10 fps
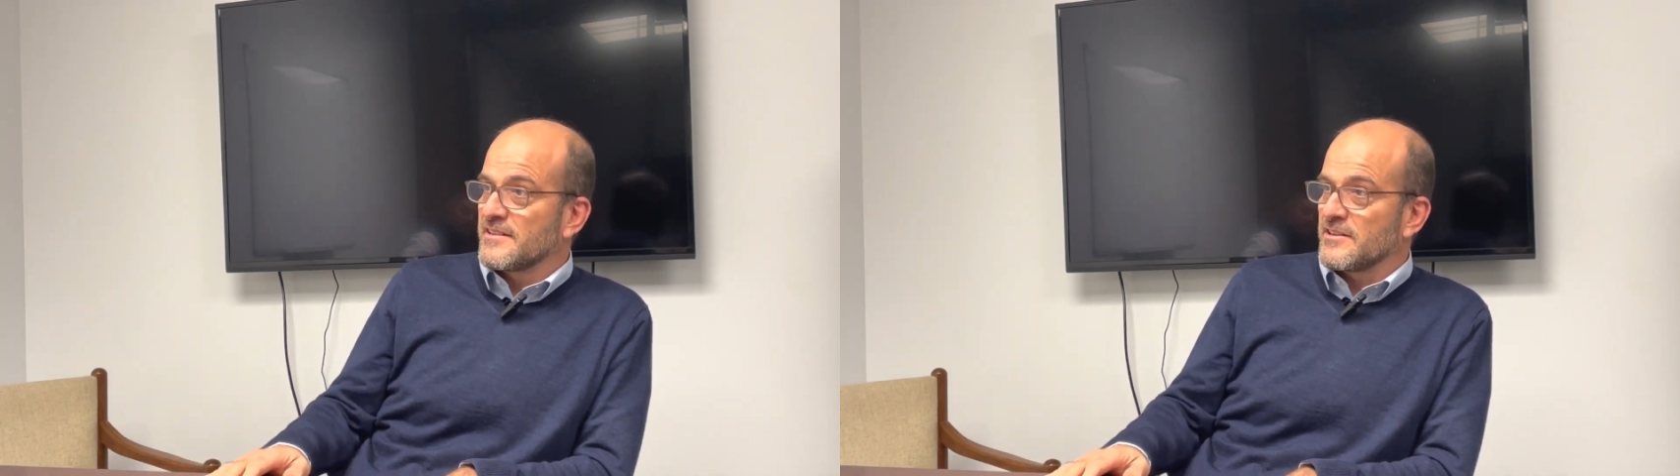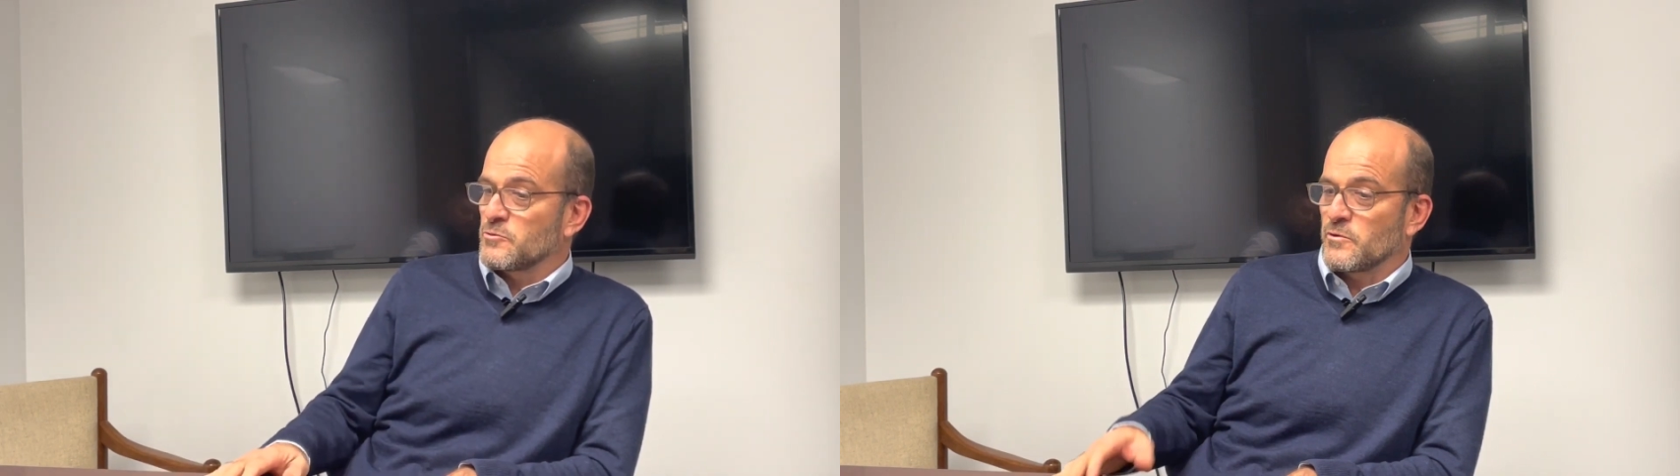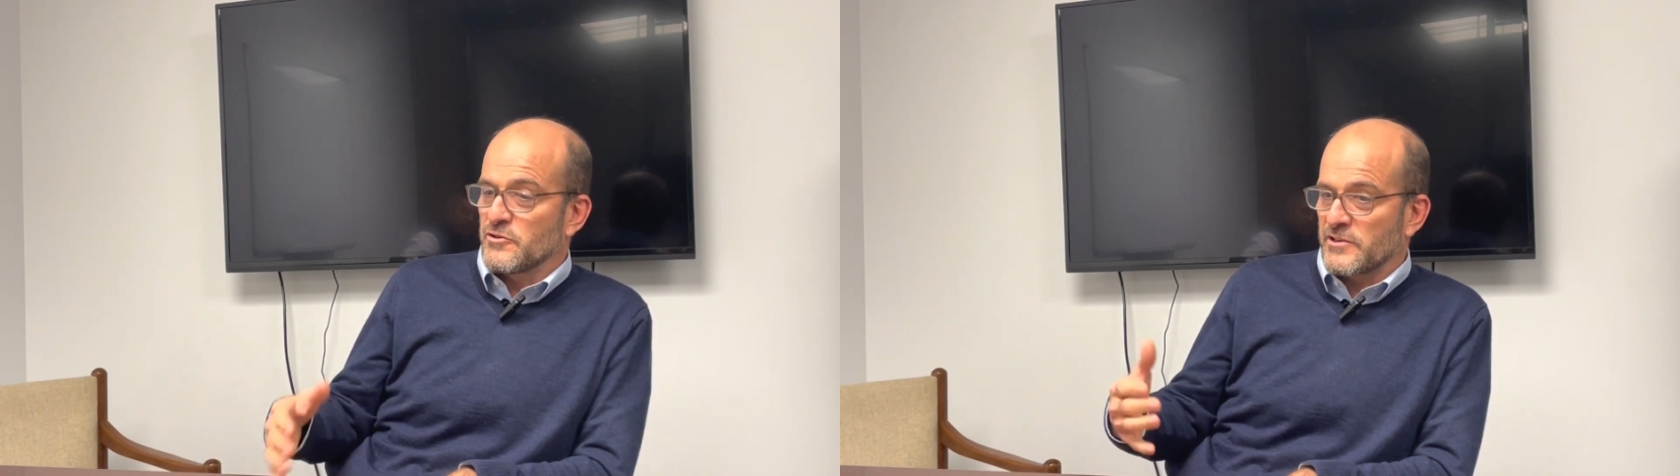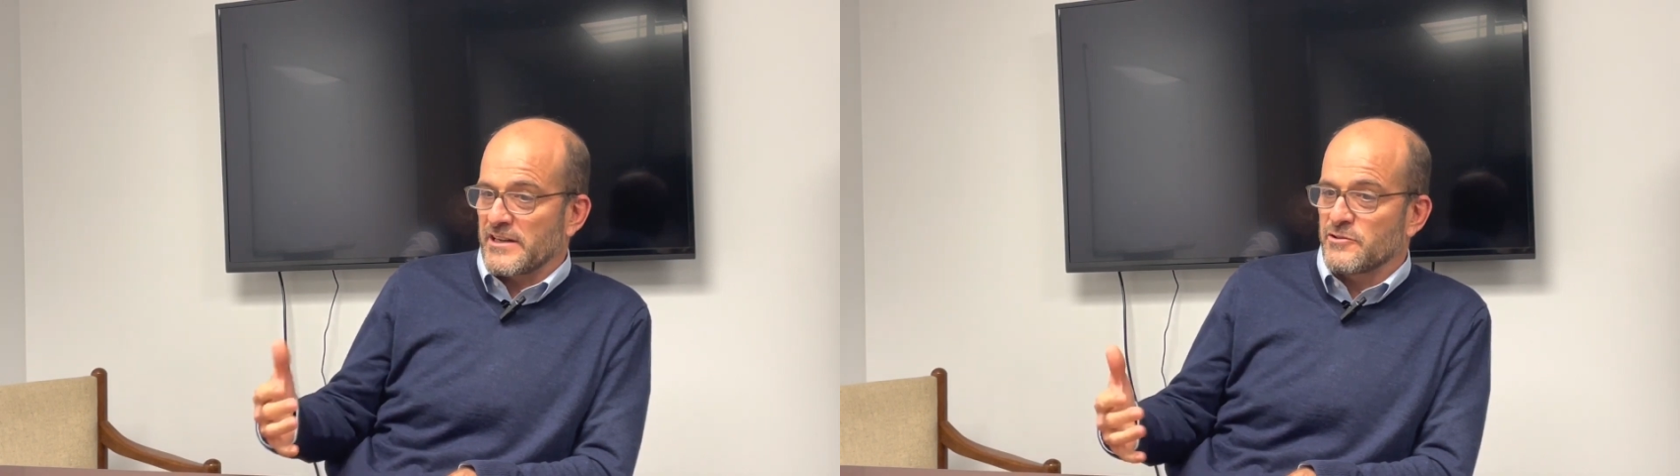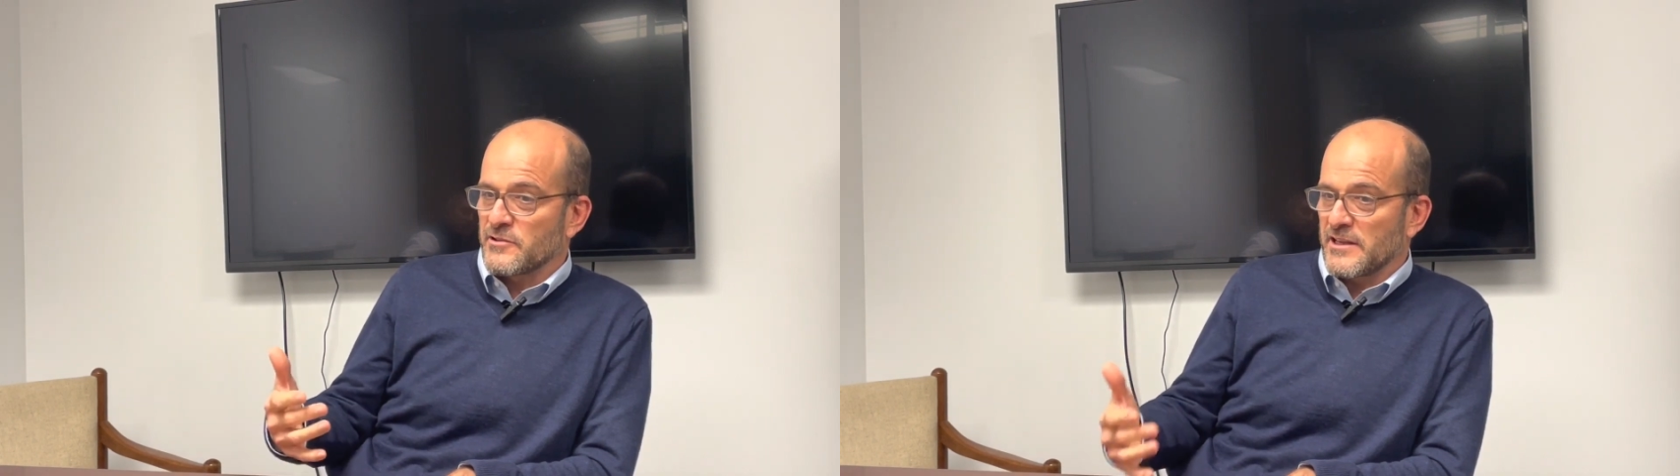is when you
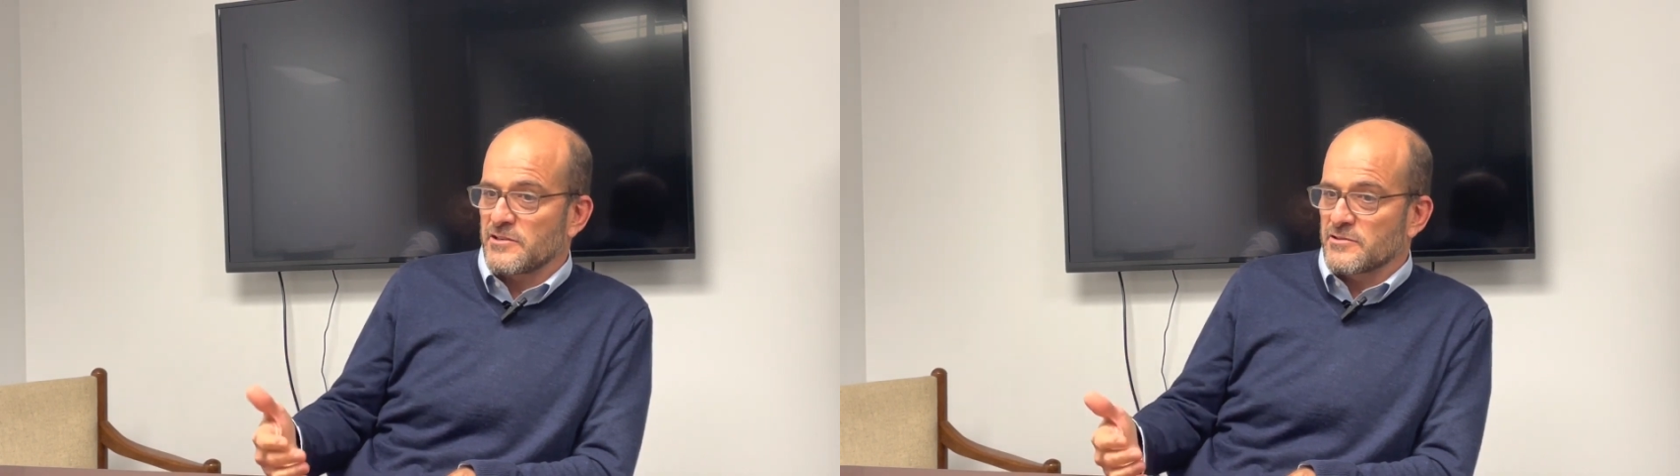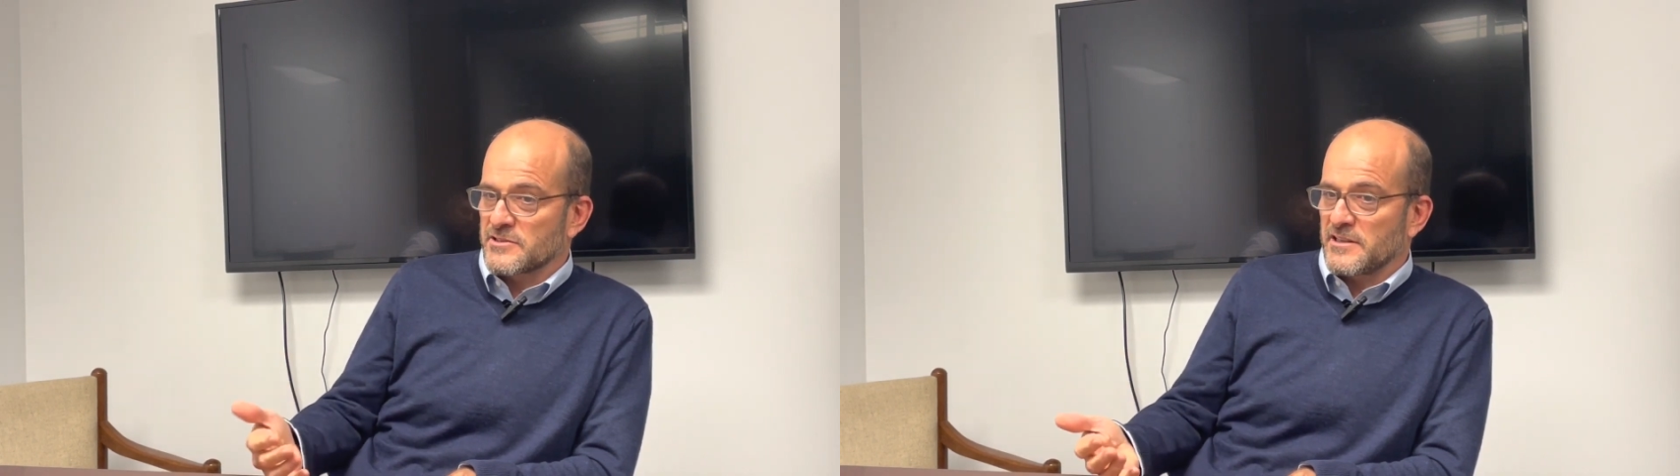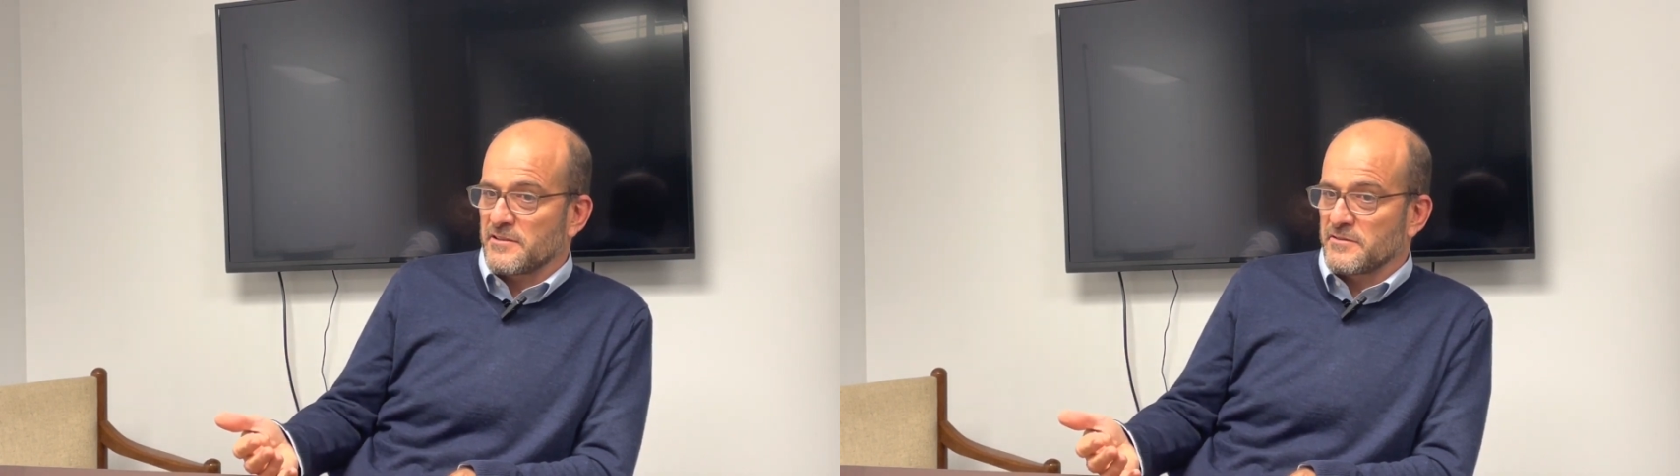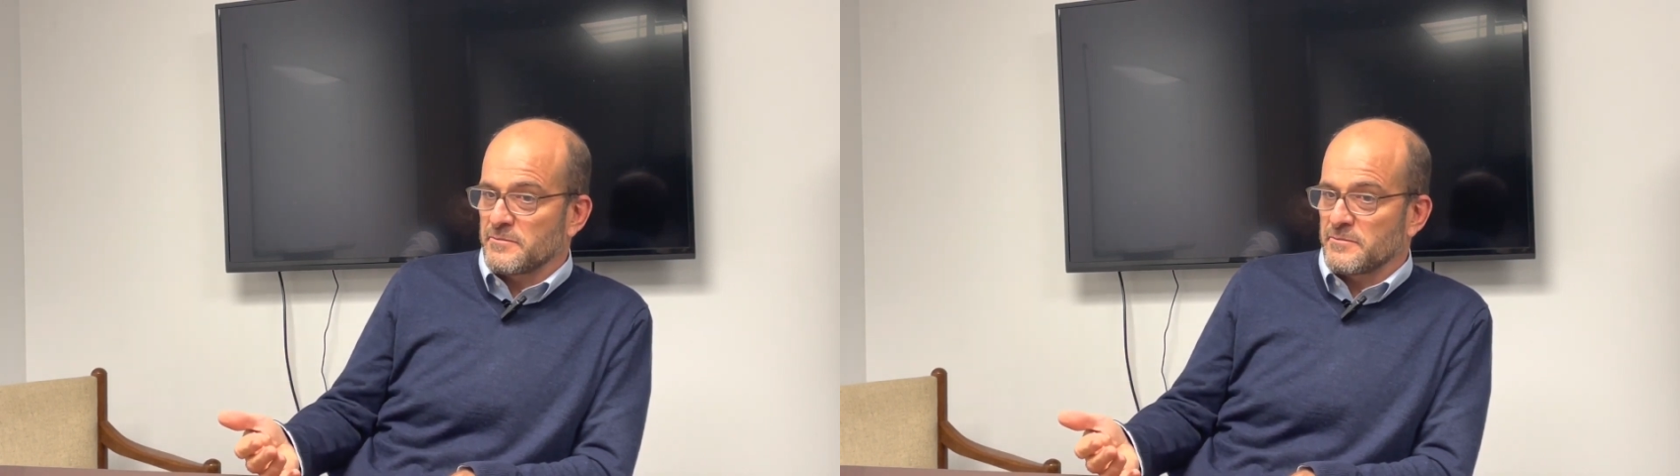can unite yourself